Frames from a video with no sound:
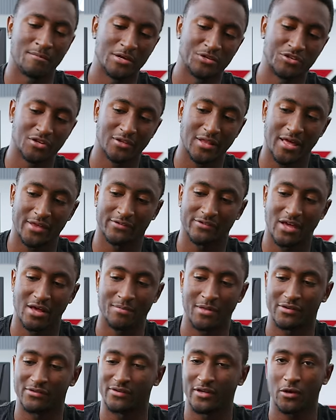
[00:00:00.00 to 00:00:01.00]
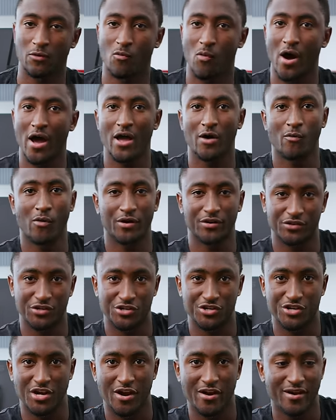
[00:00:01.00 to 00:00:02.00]
of mentioned last time that's like why I wanted to
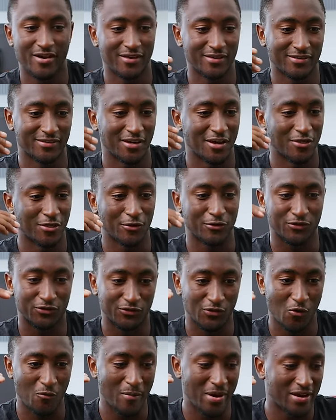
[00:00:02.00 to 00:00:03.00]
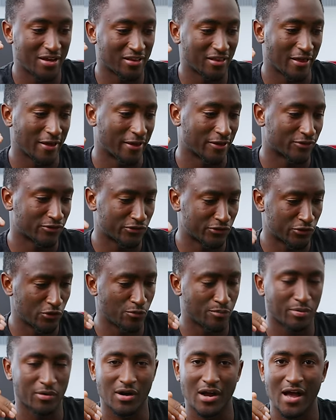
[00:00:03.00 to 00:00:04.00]
share it is there's so many like
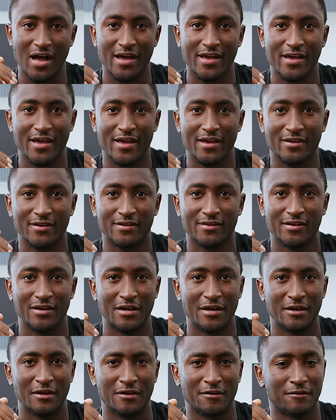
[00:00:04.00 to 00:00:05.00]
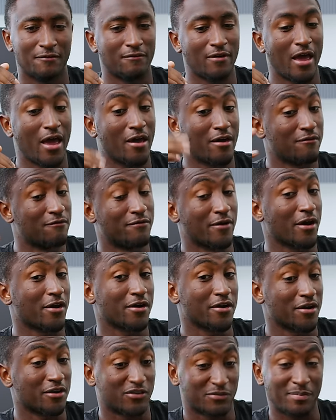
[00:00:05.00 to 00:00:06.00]
super high end,
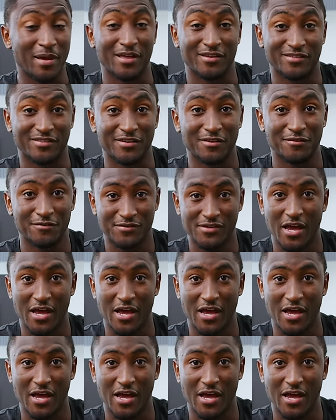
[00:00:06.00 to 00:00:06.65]
very expensive